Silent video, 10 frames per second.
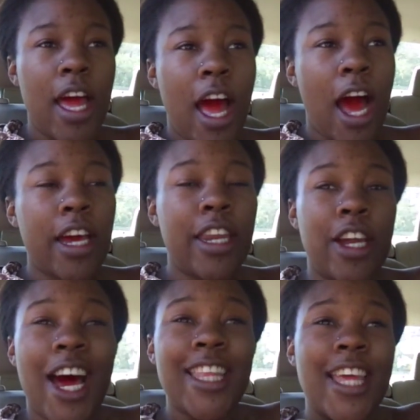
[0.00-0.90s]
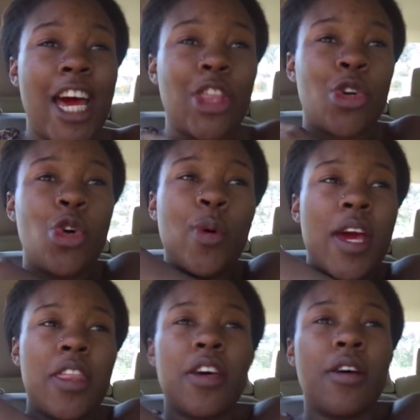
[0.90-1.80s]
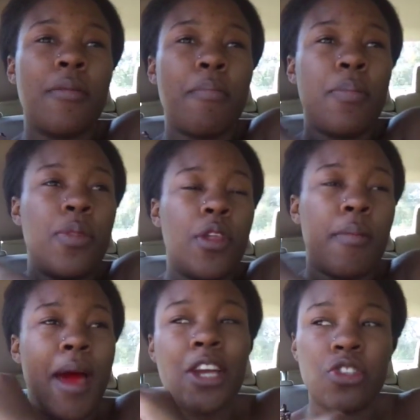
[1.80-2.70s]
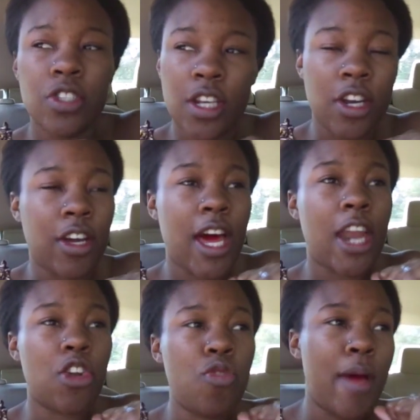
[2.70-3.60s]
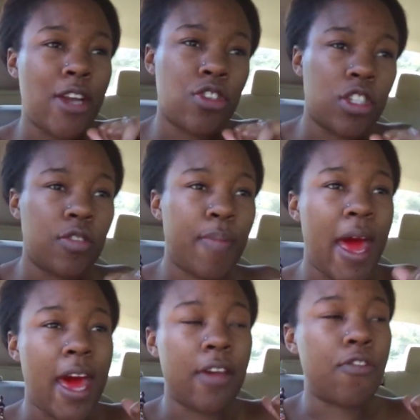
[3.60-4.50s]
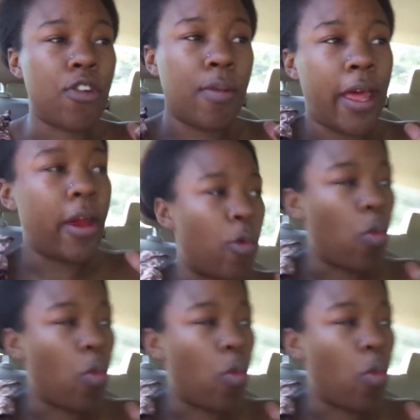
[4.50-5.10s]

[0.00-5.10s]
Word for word: I could have got that, threw away the the mattress in there, and got a new mattress pad from like